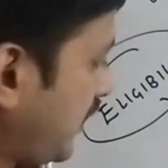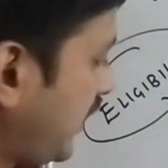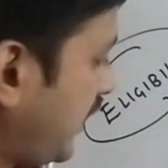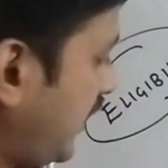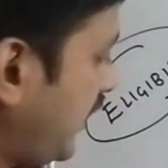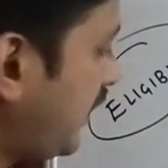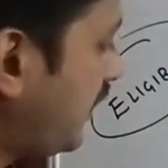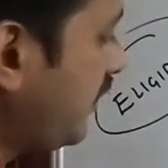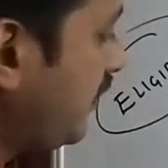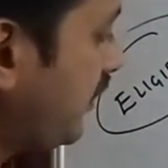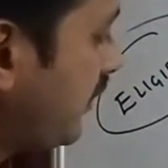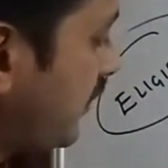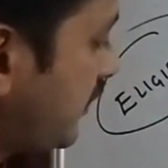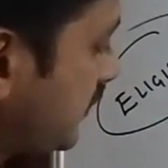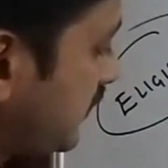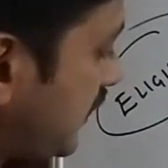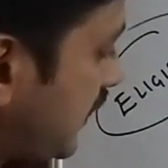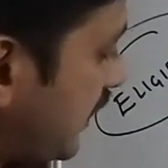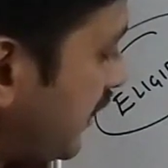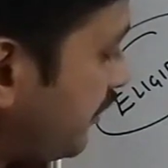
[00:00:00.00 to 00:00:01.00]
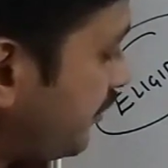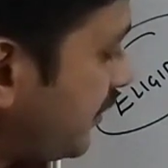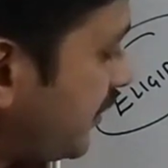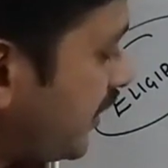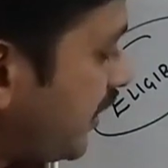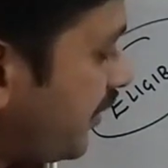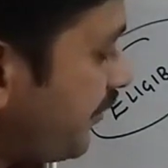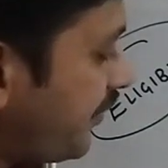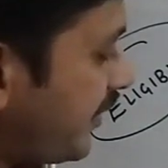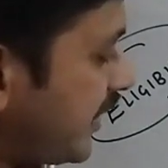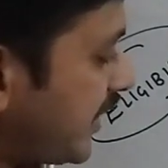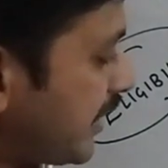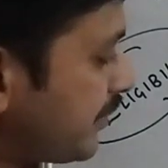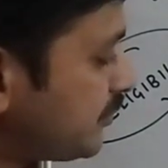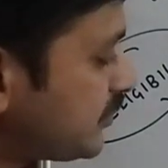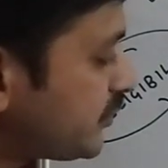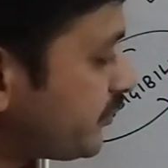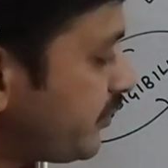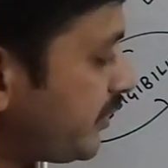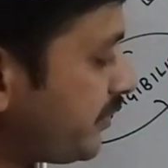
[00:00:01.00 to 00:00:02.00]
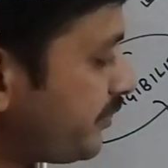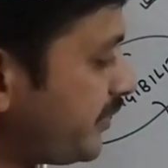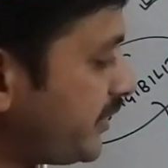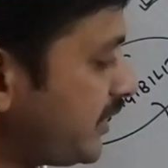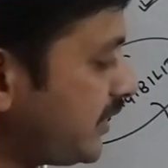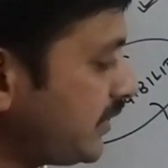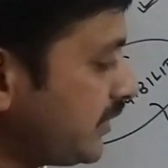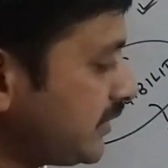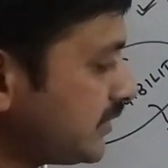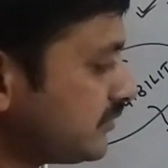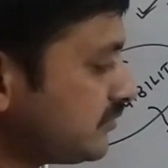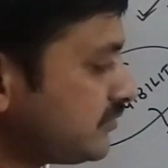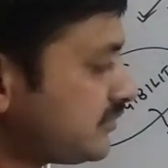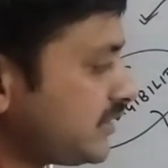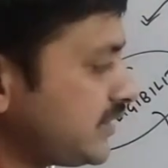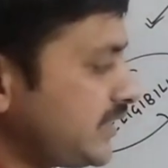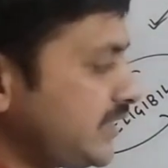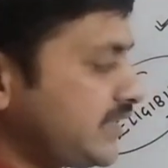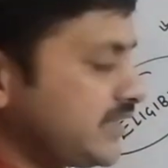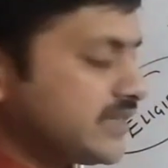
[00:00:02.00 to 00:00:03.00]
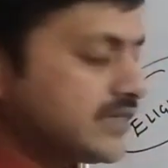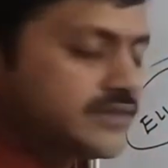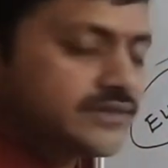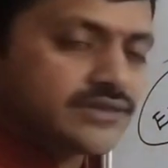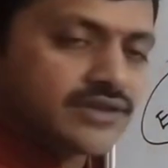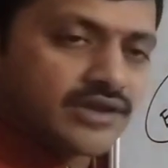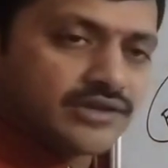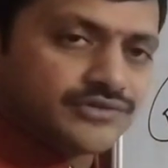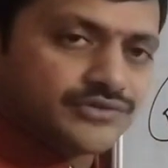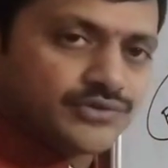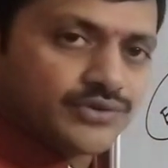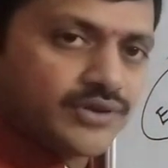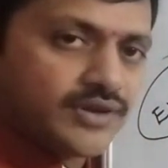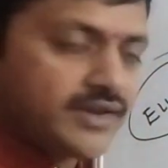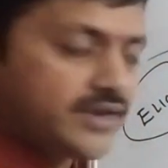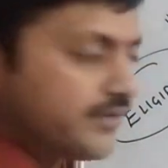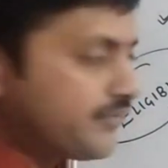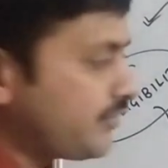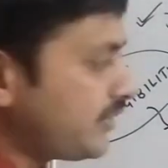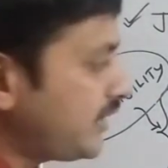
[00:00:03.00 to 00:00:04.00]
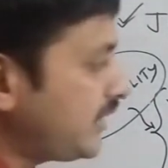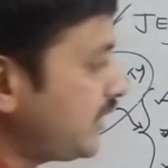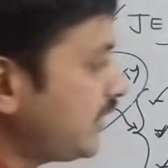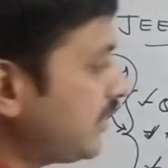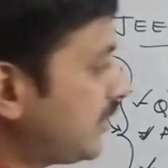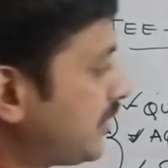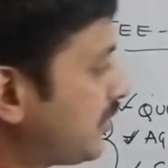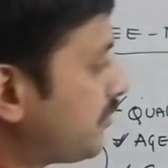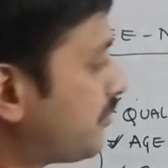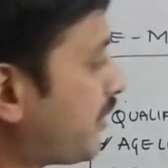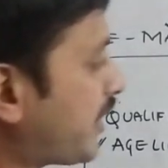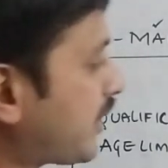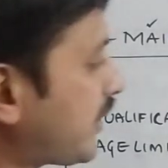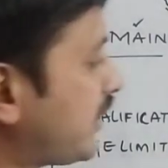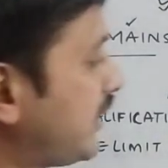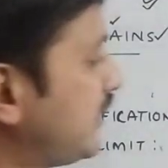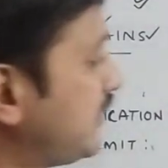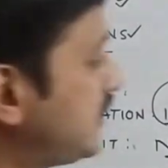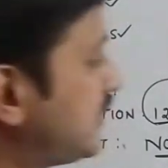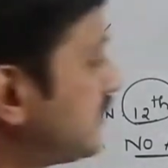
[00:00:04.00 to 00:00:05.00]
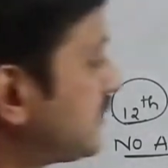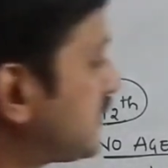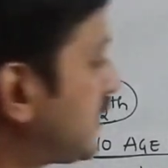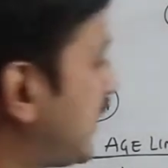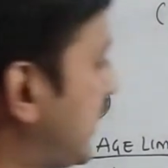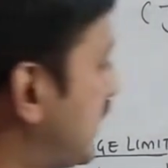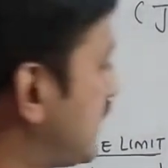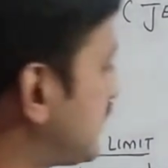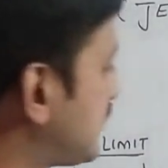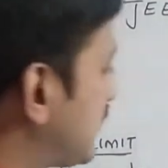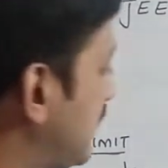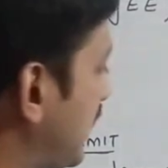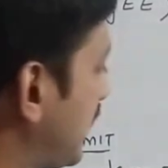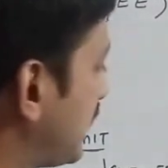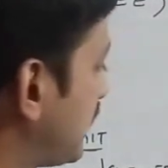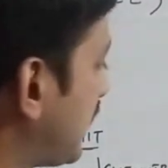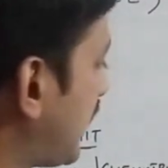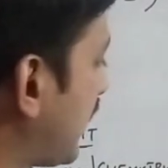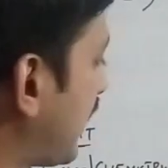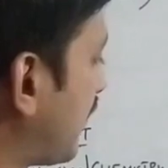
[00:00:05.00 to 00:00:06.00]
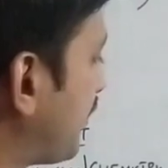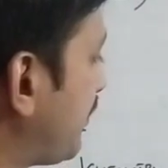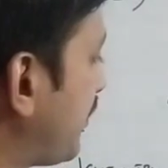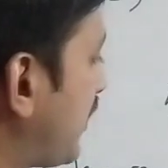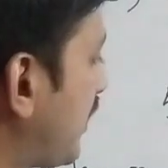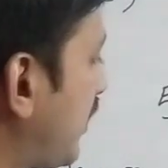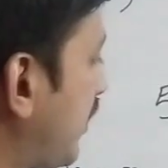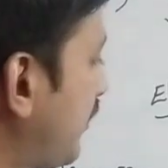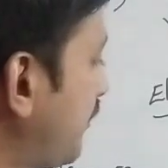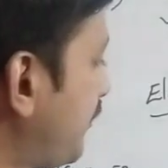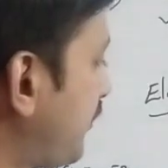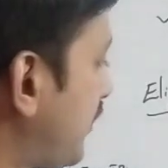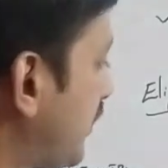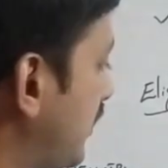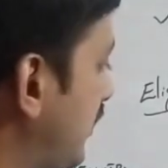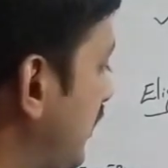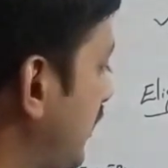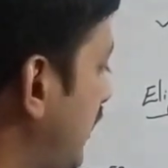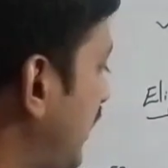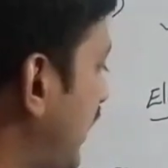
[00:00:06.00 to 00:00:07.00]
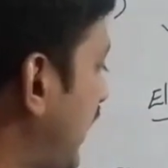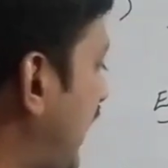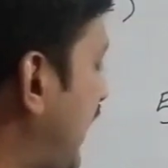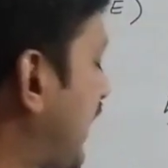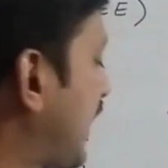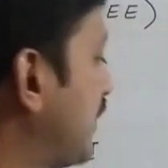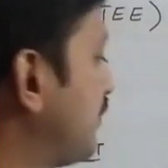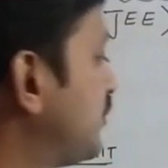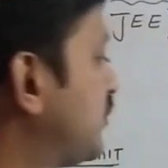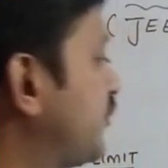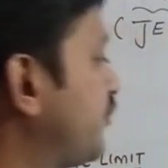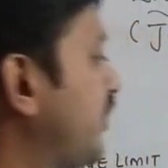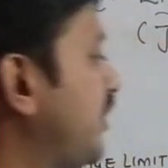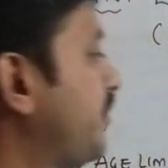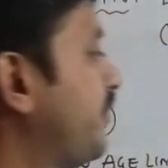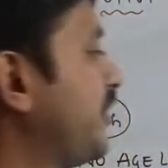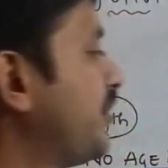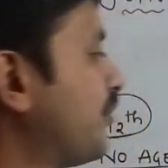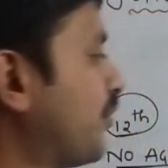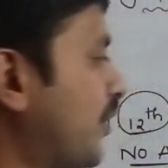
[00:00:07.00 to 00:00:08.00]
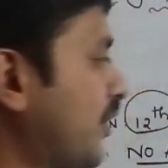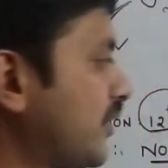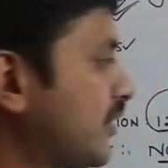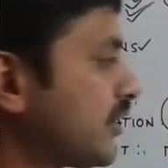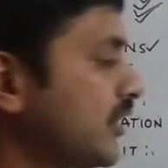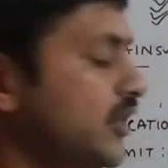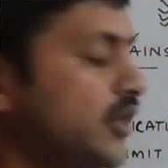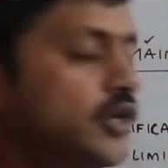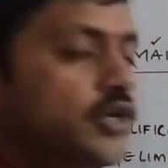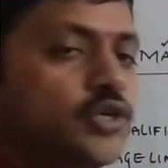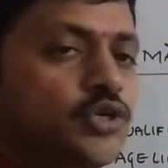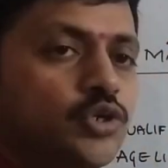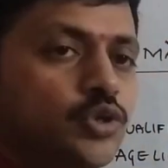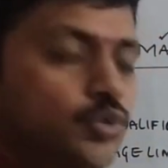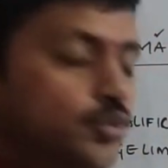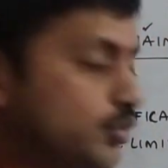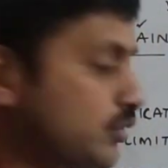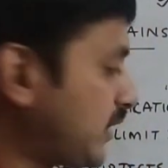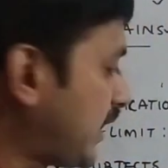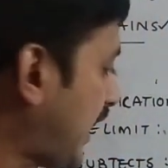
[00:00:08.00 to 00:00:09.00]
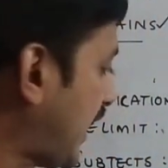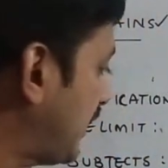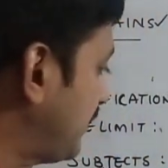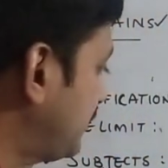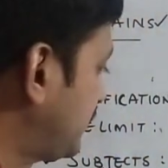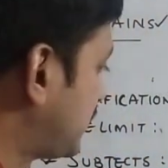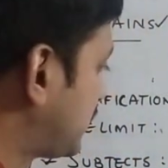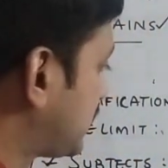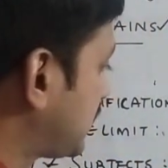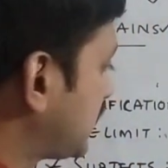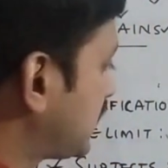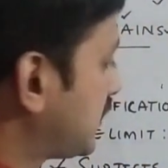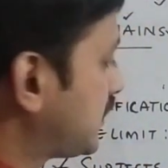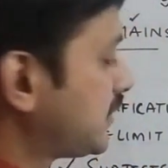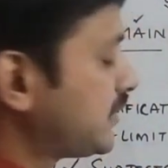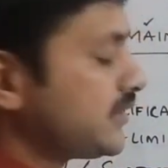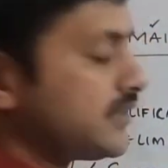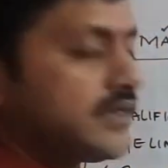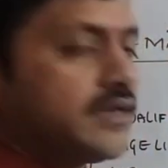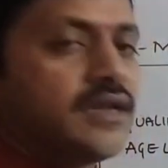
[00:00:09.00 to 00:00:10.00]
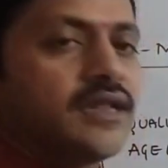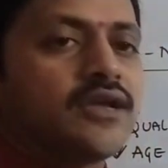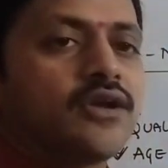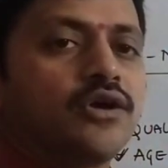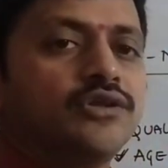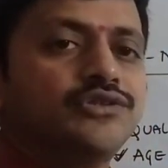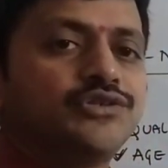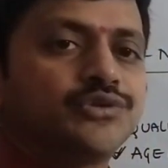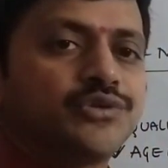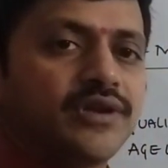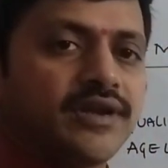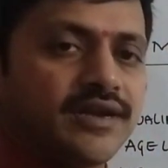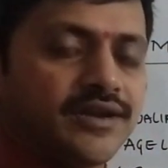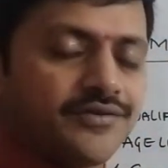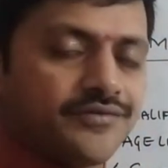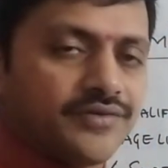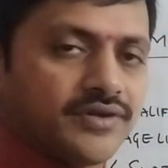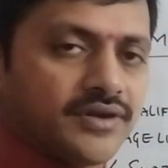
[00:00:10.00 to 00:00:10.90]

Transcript: Here the number of attempts will be 3 years consecutively, but in this case the number of attempts will be what? 2 times in a consecutive.